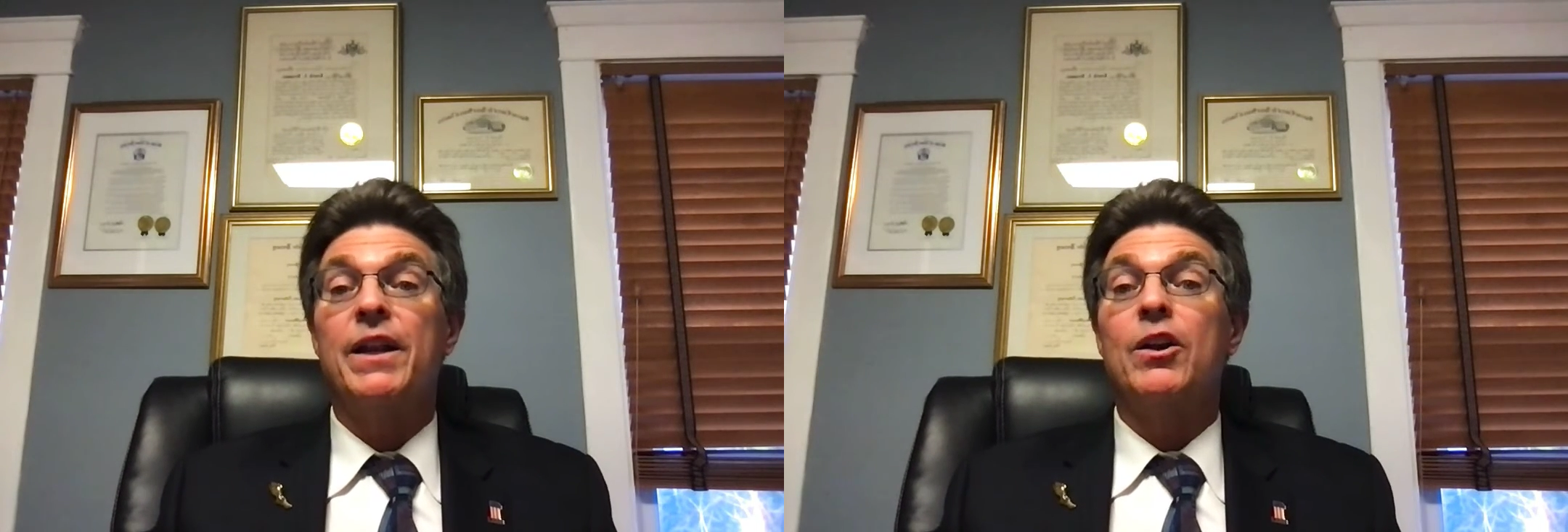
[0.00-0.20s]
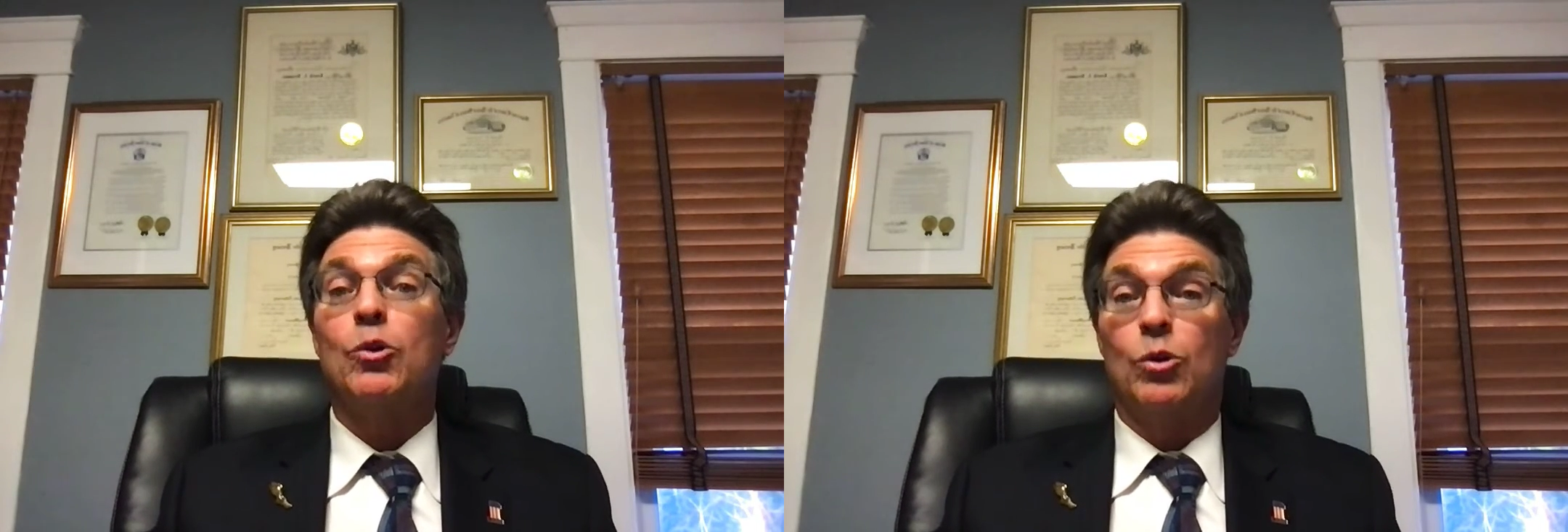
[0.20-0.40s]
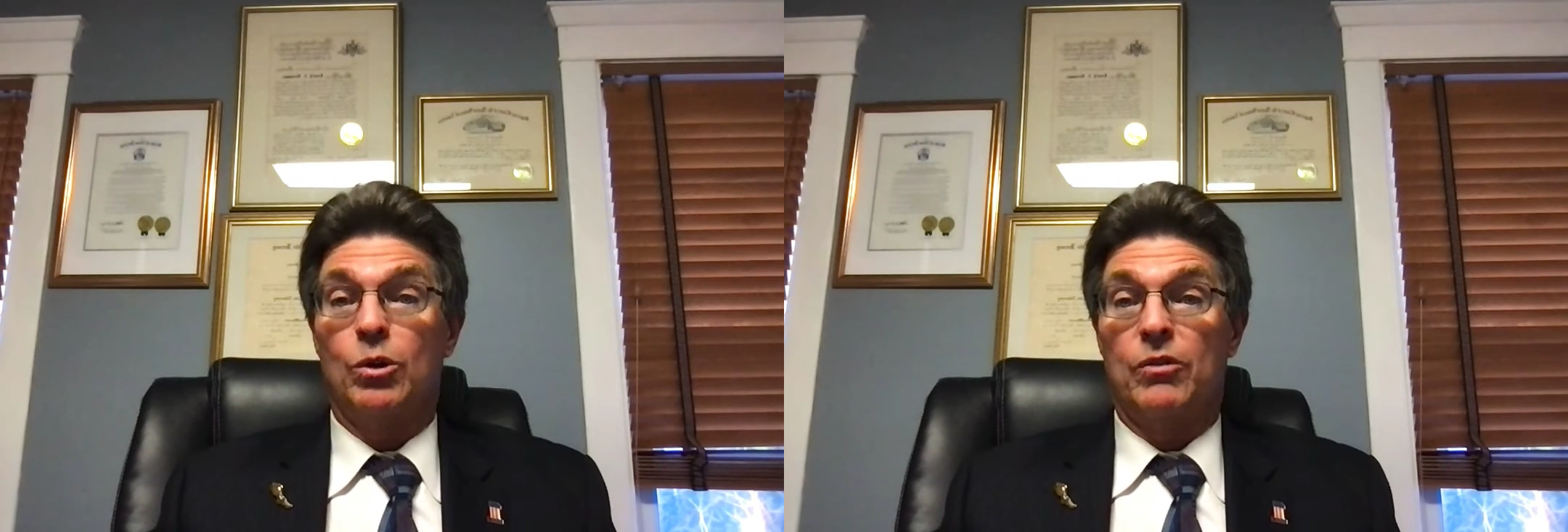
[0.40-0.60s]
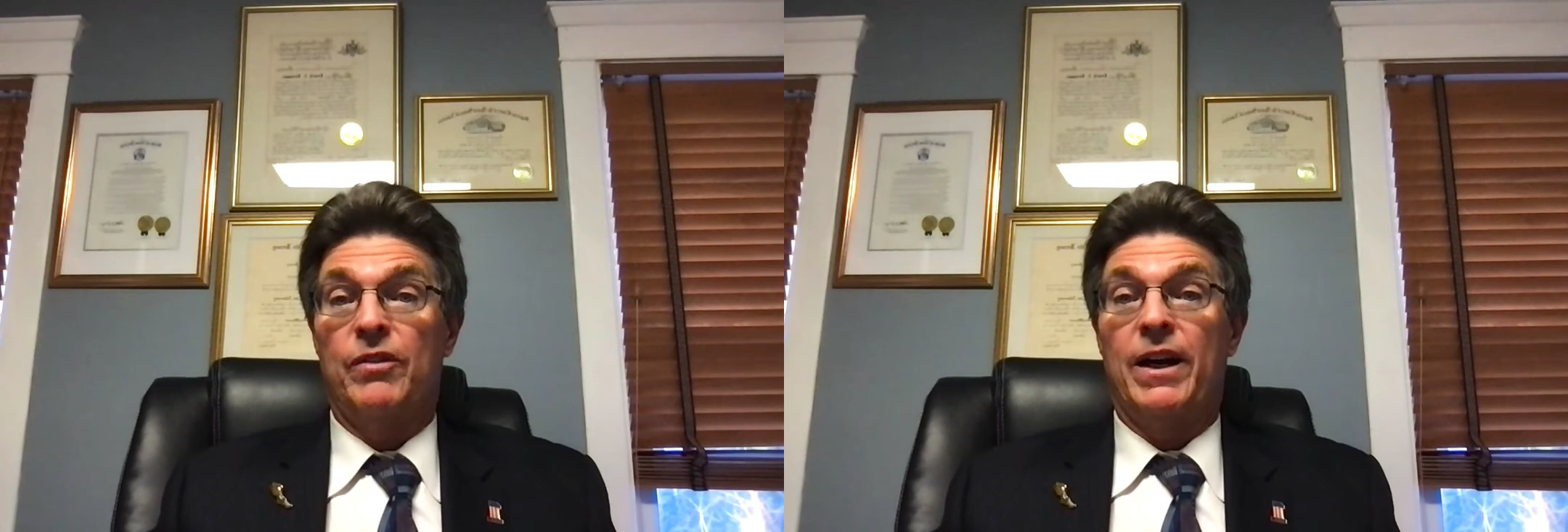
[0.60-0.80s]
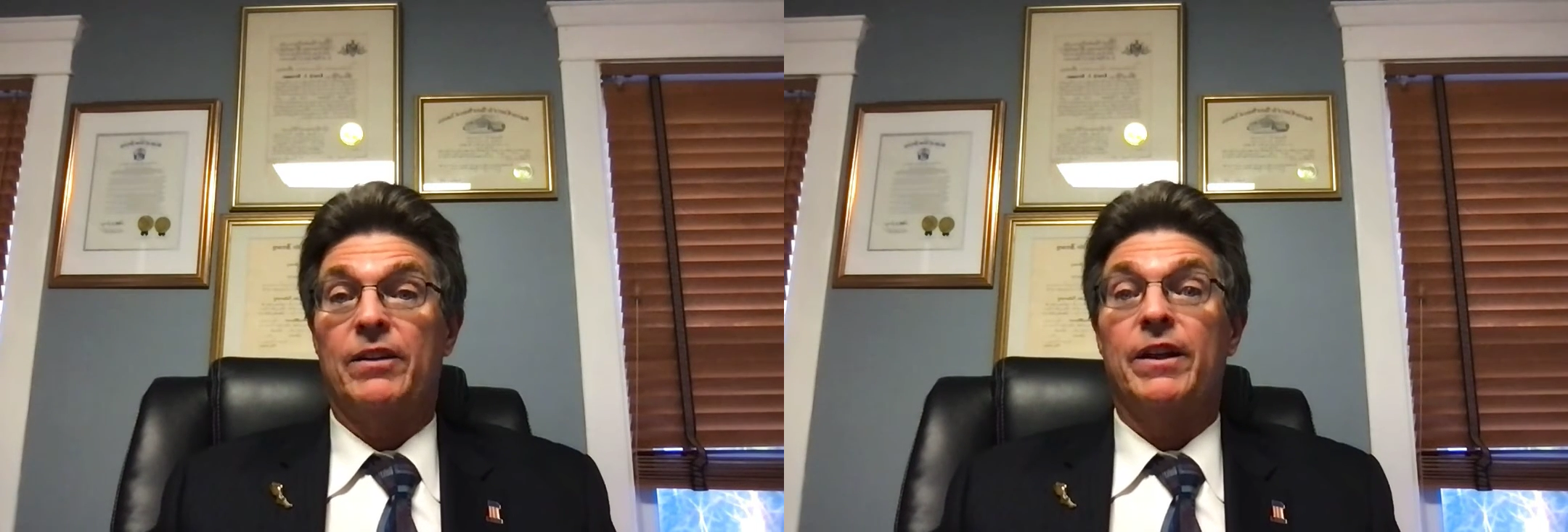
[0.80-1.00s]
and no longer
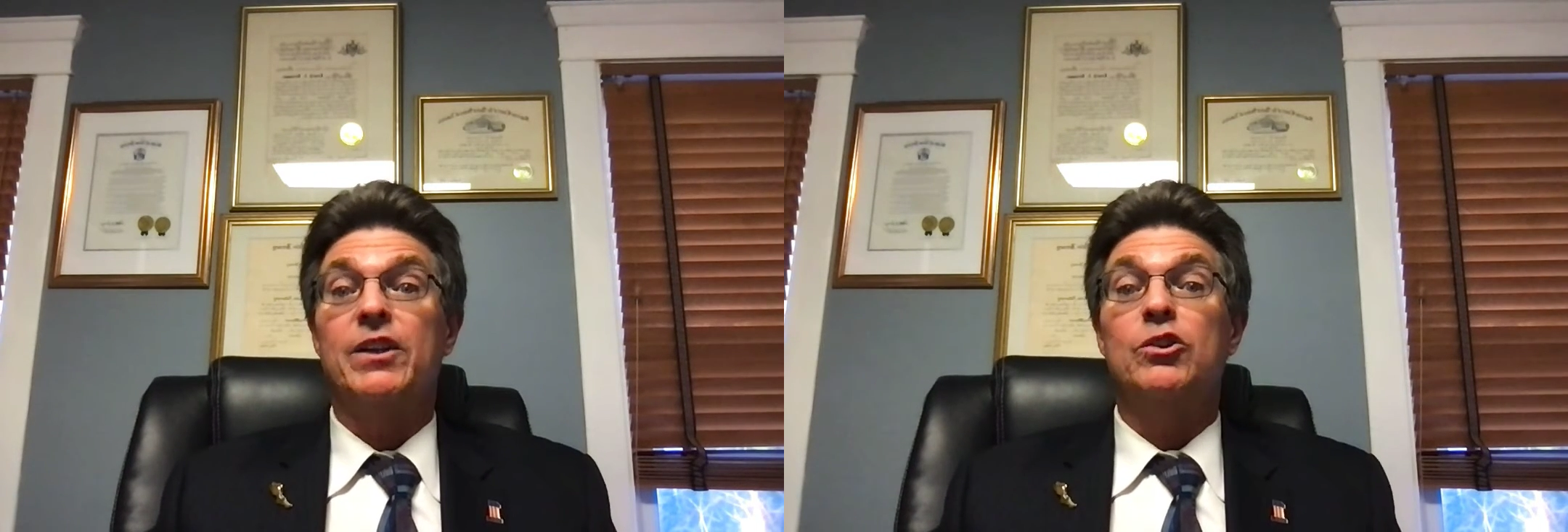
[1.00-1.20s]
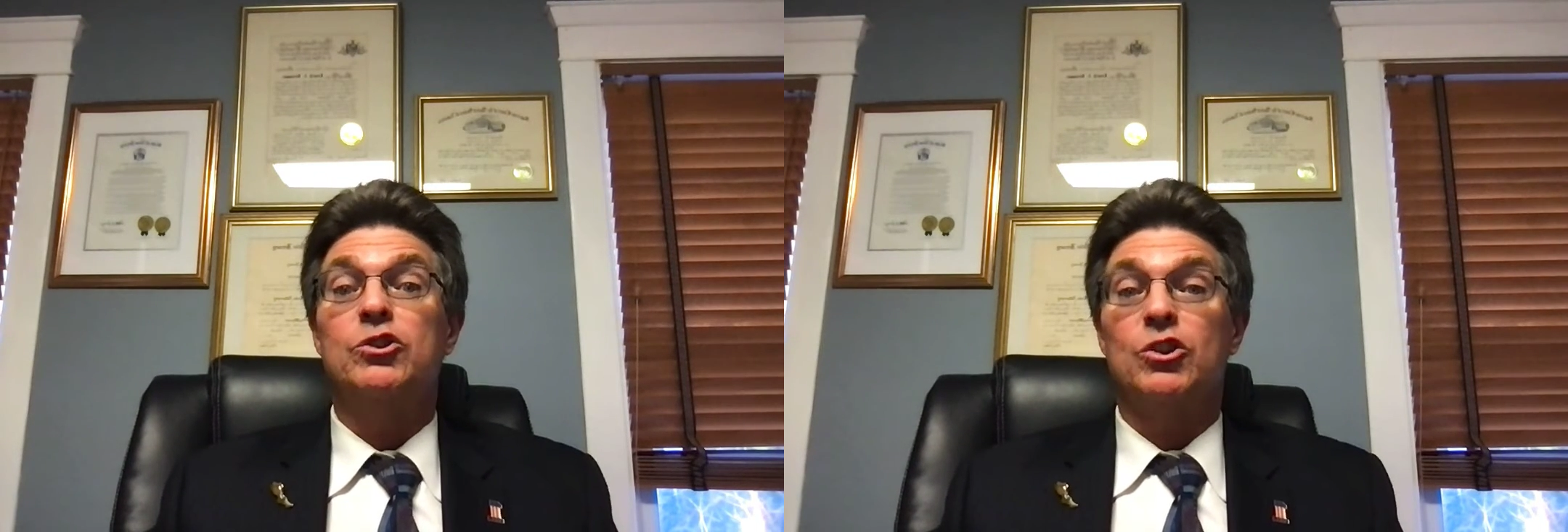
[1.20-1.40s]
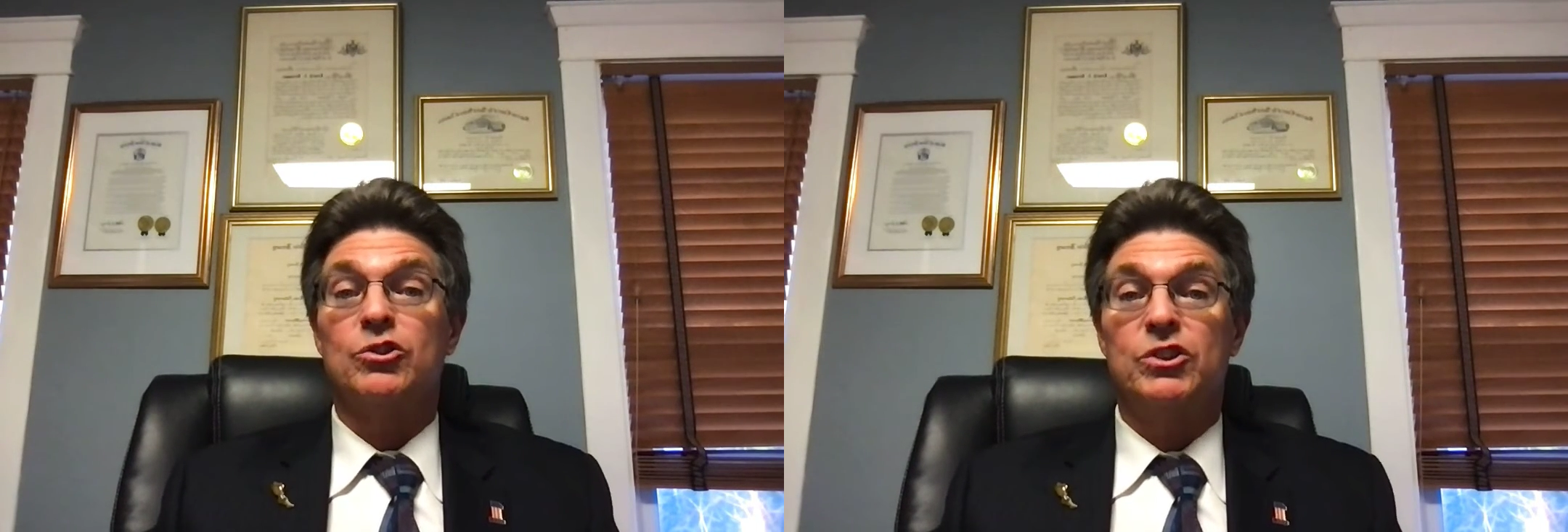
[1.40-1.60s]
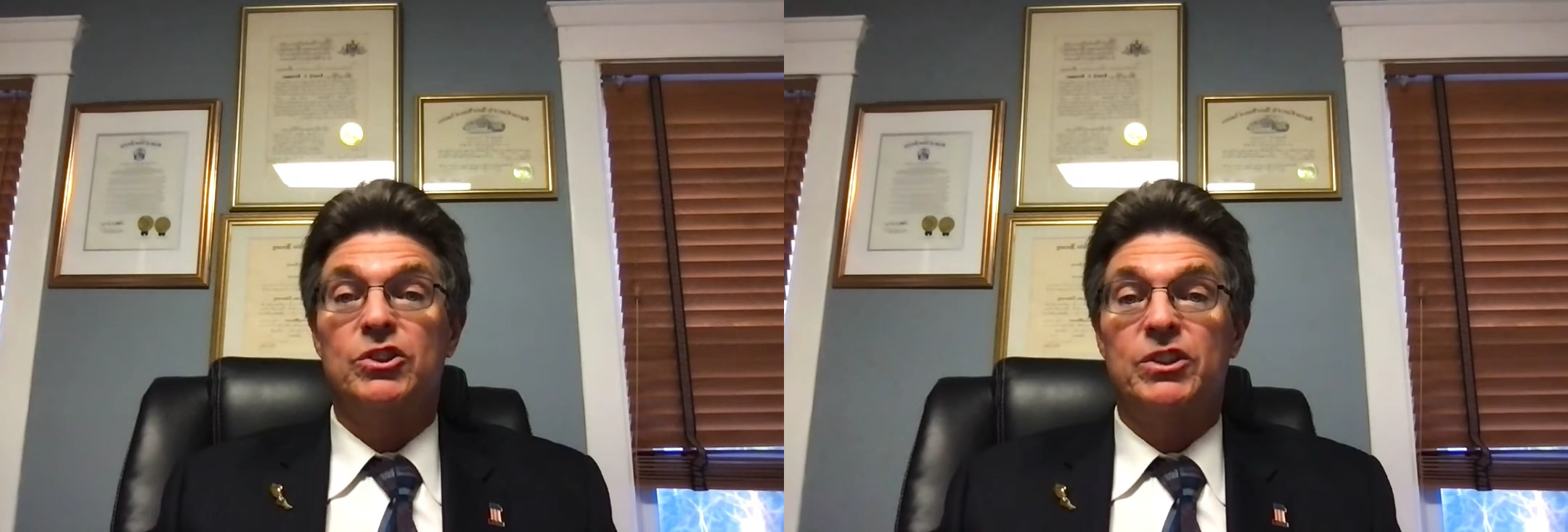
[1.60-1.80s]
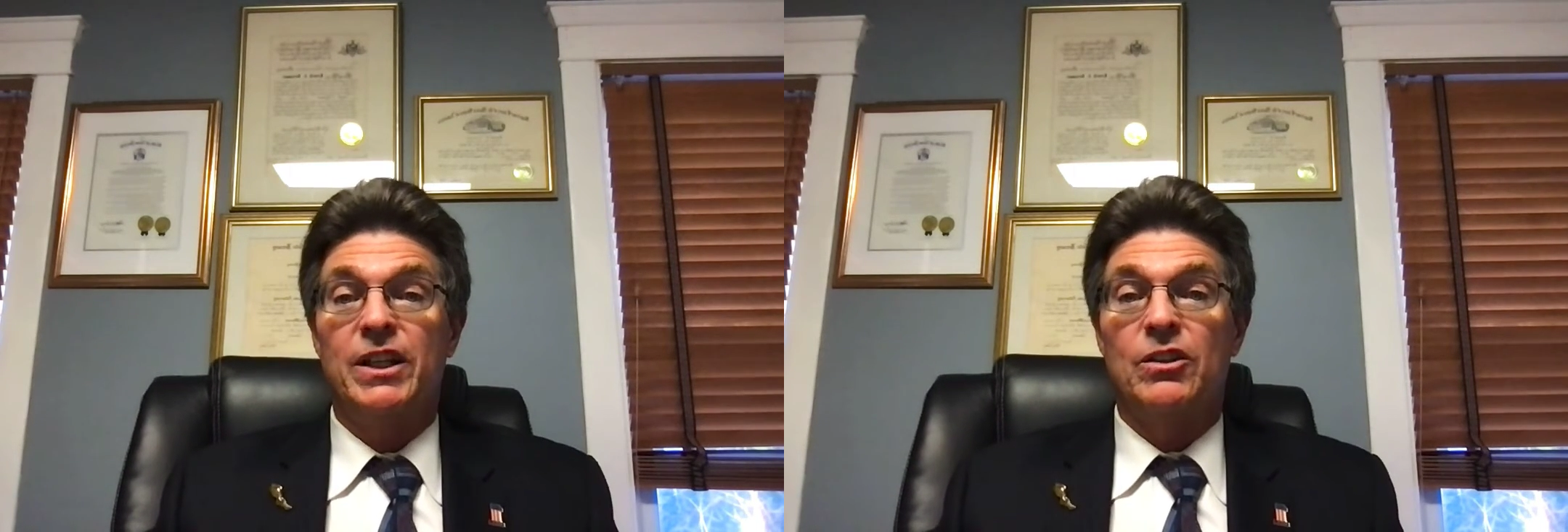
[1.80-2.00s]
violate New Jersey
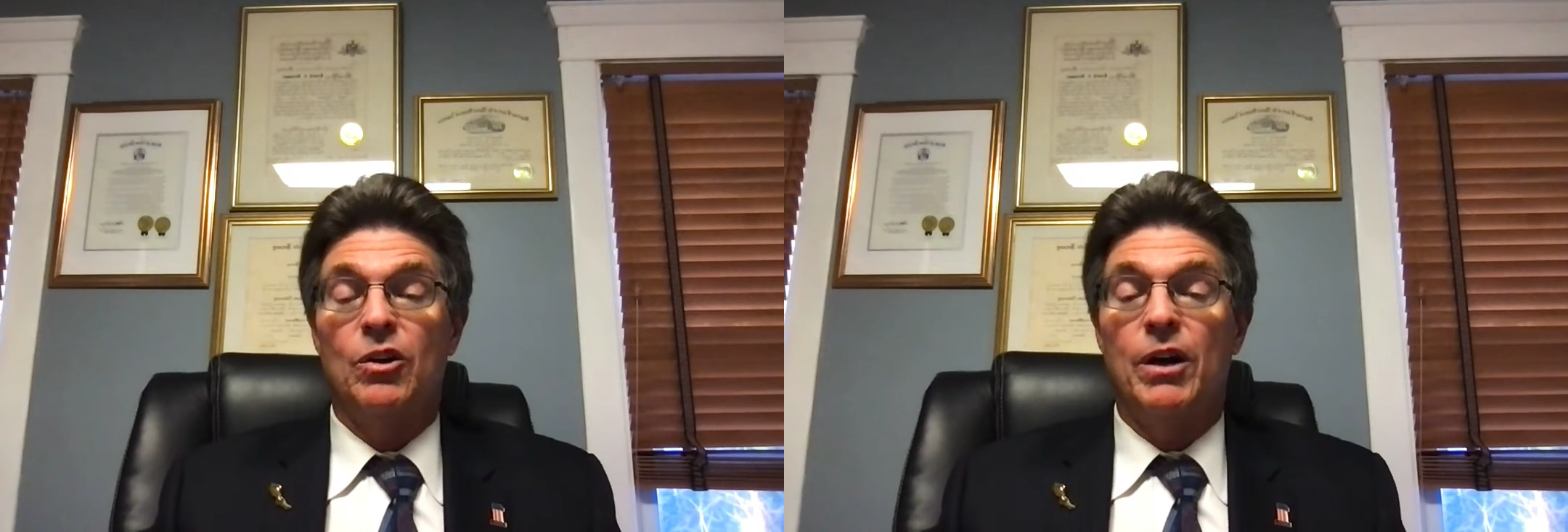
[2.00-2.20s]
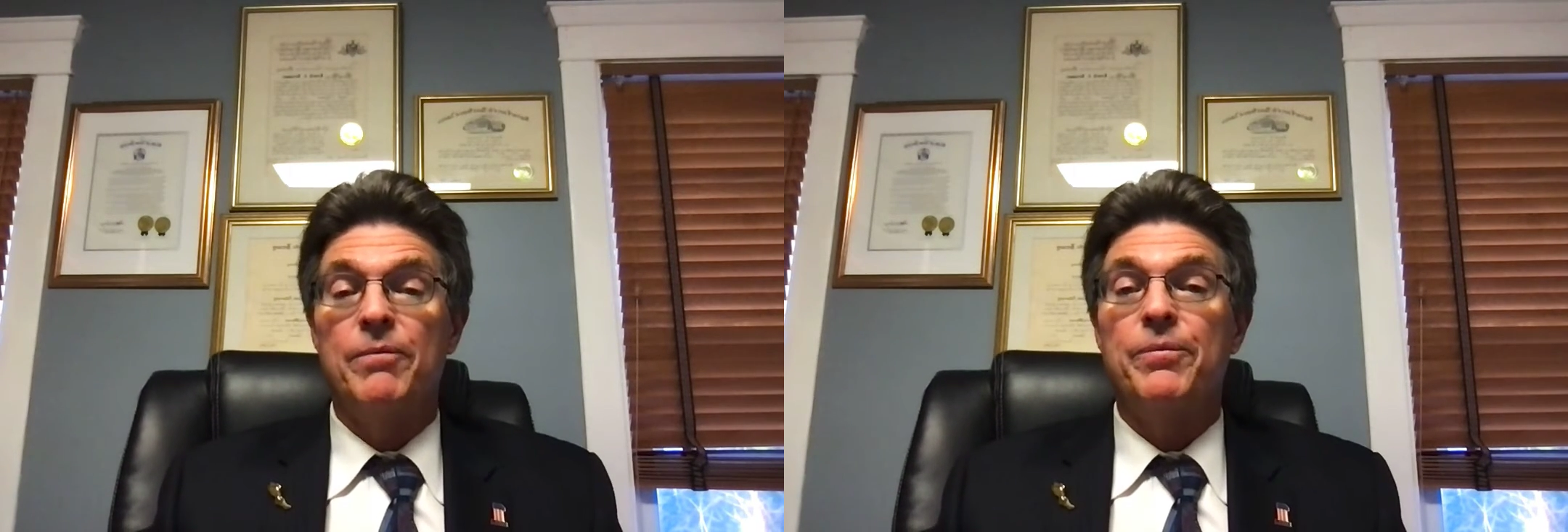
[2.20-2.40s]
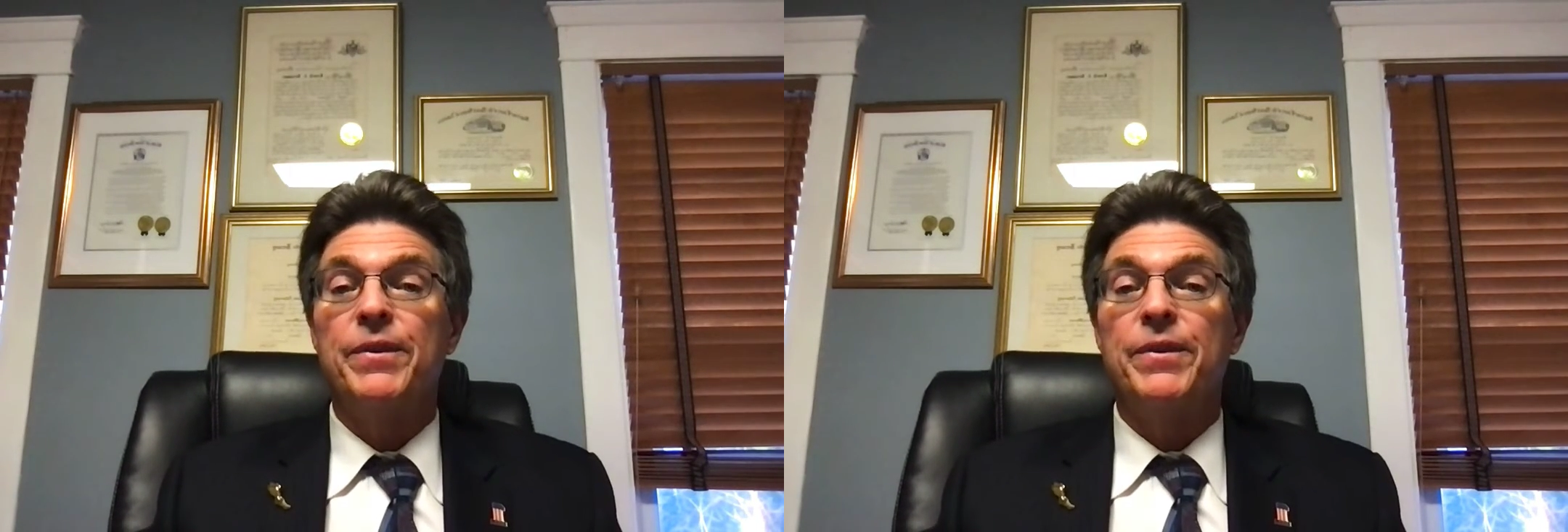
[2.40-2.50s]
state law.